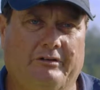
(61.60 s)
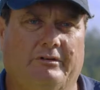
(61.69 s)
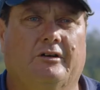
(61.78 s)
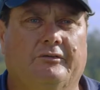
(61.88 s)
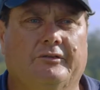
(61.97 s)
our
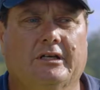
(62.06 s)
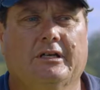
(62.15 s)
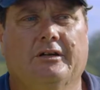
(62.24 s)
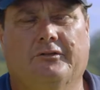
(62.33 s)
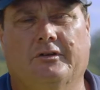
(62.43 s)
runoff
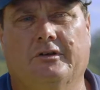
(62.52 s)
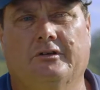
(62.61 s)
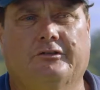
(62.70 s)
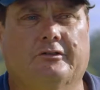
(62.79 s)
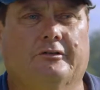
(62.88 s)
through the
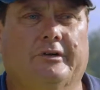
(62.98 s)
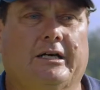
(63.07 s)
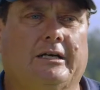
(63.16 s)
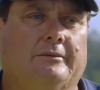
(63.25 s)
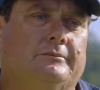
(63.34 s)
use of
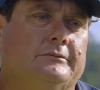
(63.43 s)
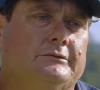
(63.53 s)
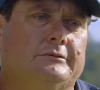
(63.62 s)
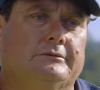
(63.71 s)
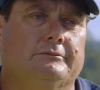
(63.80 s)

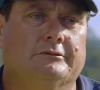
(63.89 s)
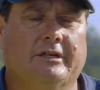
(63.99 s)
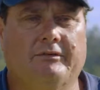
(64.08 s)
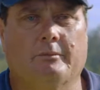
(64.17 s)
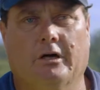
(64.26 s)

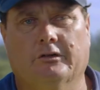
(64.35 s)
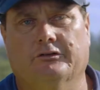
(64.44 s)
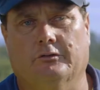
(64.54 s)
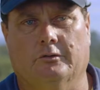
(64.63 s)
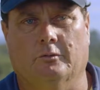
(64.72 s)
living
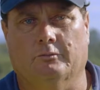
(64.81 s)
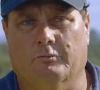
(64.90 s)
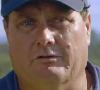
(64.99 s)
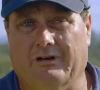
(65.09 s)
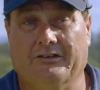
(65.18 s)
mulch or
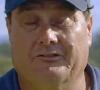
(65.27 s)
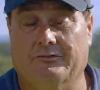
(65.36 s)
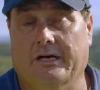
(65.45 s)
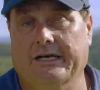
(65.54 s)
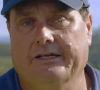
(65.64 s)
grass
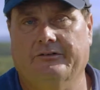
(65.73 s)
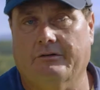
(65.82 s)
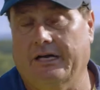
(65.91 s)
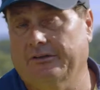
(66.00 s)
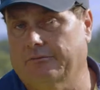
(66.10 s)
drains,
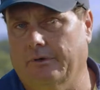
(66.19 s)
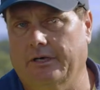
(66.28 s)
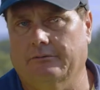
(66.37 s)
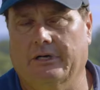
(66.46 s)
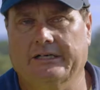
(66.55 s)
grass
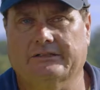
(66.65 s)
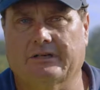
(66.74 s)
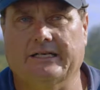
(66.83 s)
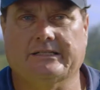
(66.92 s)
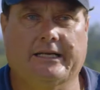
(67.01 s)
roadways,
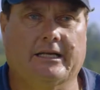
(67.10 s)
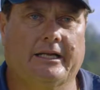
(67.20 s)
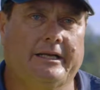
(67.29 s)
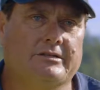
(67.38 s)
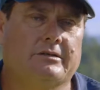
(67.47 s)
grass
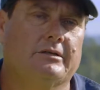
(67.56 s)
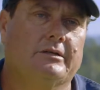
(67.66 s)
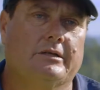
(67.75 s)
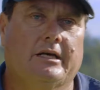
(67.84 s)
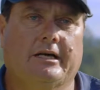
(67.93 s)
headlands,
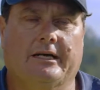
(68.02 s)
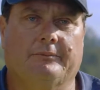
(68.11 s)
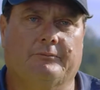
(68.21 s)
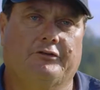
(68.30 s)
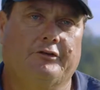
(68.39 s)

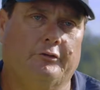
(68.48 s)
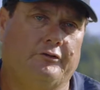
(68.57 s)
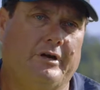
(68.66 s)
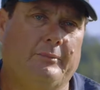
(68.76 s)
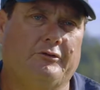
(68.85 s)

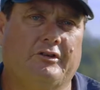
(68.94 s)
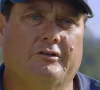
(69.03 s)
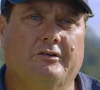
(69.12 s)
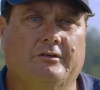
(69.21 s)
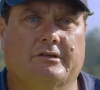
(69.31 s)
silt traps
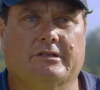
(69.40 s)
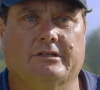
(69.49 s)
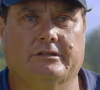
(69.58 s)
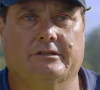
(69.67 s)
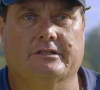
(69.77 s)

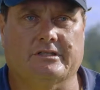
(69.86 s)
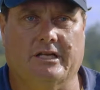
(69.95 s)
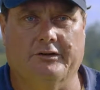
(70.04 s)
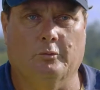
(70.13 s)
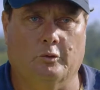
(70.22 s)
to
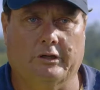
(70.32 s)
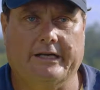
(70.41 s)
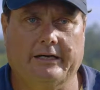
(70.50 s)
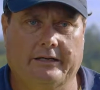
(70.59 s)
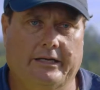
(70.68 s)
slow the water
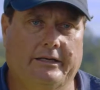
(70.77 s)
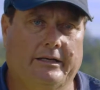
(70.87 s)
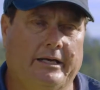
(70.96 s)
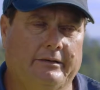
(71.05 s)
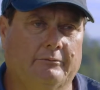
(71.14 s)
down
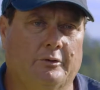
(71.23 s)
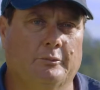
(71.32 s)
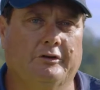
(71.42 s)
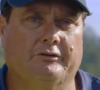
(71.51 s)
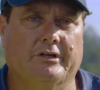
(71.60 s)
and
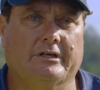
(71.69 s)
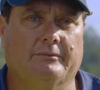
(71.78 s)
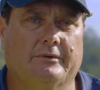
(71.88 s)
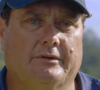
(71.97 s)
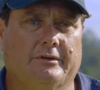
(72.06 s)
remove
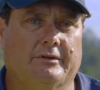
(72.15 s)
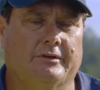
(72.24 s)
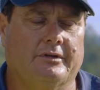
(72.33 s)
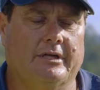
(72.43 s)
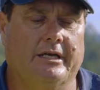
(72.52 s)

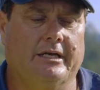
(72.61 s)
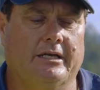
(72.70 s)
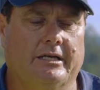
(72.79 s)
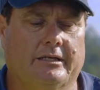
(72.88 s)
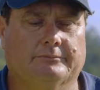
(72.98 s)

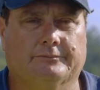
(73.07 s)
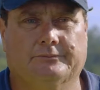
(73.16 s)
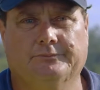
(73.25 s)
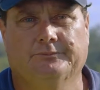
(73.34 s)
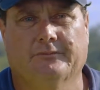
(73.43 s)
any
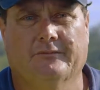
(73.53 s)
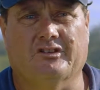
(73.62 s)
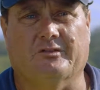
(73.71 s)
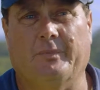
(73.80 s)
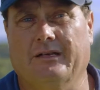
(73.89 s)

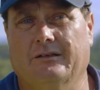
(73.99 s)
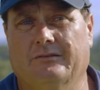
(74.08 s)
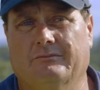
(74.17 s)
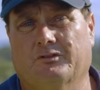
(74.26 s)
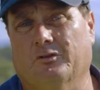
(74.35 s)

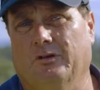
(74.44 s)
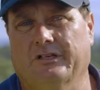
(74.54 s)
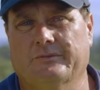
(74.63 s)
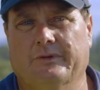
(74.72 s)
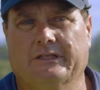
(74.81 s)
suspended
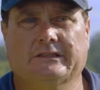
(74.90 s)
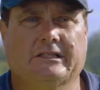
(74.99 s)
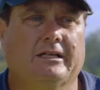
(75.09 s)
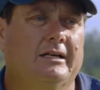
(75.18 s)
soil, I suppose.